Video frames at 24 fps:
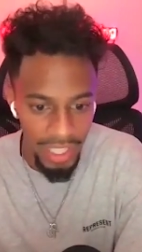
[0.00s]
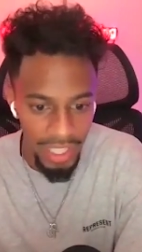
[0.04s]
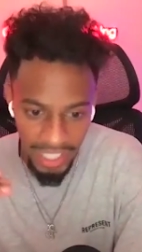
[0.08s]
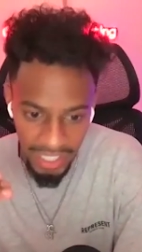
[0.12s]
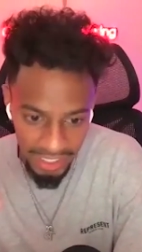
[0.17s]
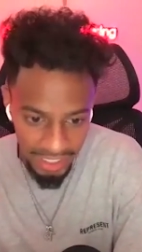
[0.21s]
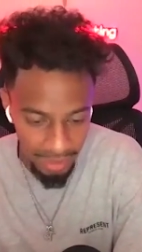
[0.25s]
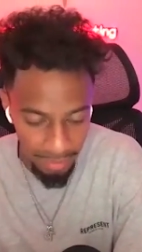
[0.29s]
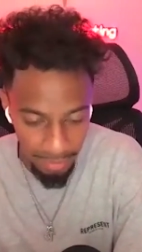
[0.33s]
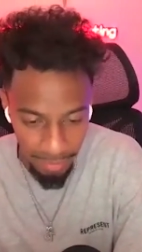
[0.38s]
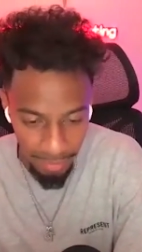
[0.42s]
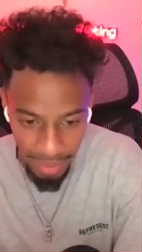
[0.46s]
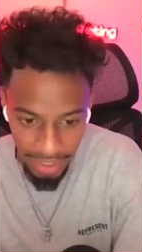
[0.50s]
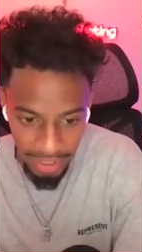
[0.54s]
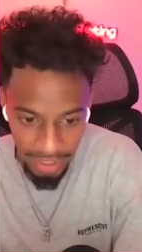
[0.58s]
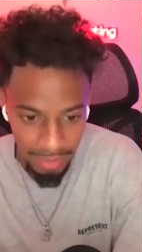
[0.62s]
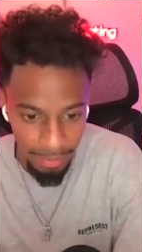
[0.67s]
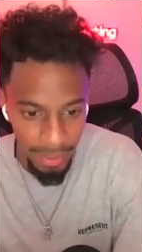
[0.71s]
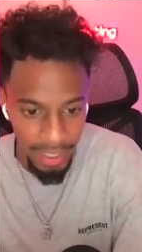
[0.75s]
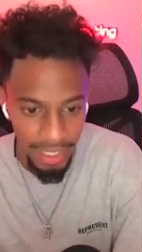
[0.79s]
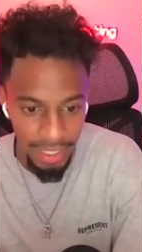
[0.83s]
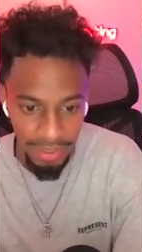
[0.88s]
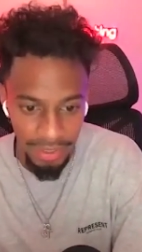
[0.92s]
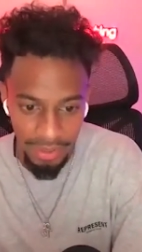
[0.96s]
SMMA
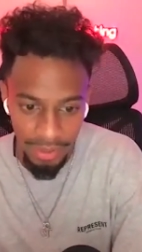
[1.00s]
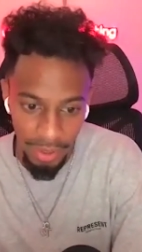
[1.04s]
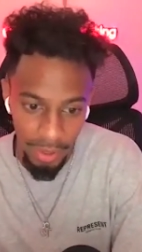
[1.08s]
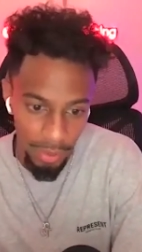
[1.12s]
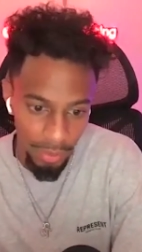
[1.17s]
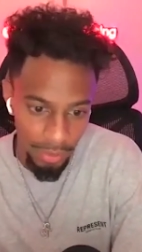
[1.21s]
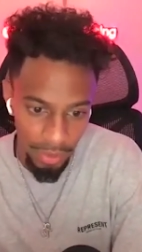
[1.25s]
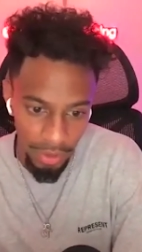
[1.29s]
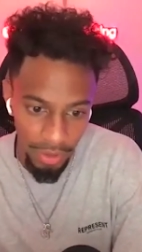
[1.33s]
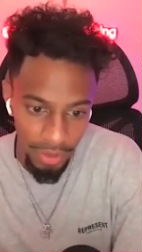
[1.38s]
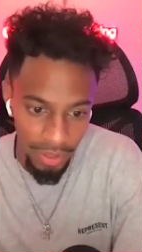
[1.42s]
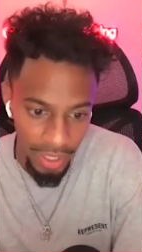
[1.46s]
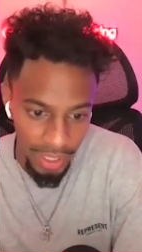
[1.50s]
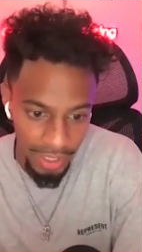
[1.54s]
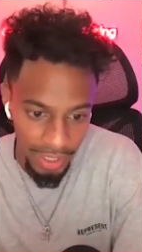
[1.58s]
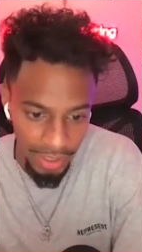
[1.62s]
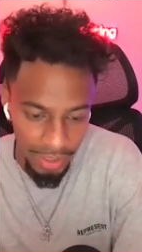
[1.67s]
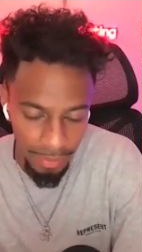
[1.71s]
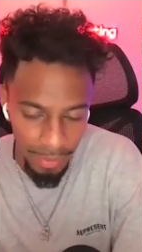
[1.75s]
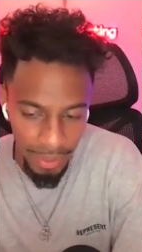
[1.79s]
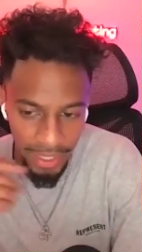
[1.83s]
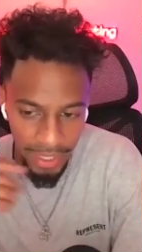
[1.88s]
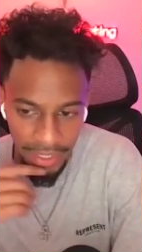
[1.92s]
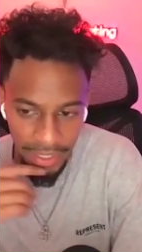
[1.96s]
space, to the whole online
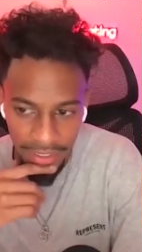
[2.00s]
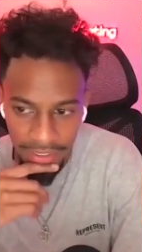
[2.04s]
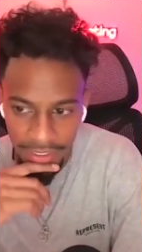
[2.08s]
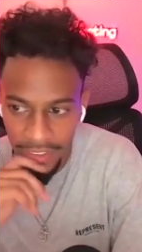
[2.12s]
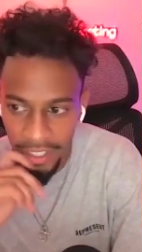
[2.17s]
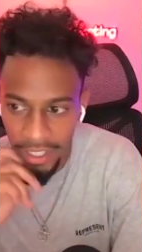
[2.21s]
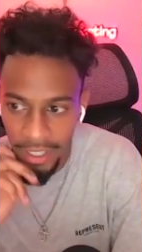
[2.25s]
space.